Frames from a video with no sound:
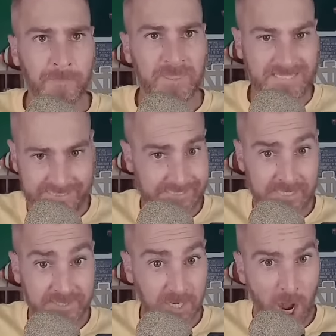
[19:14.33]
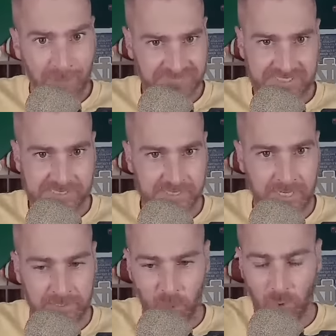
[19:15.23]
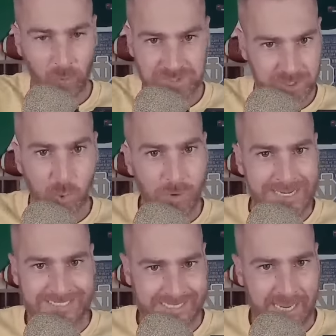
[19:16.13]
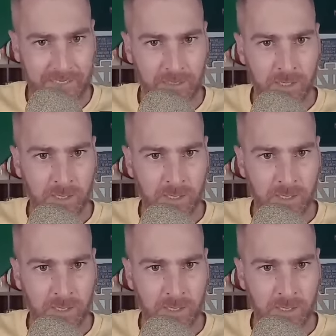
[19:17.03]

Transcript: This isn't the offseason anymore. We're 2 weeks in.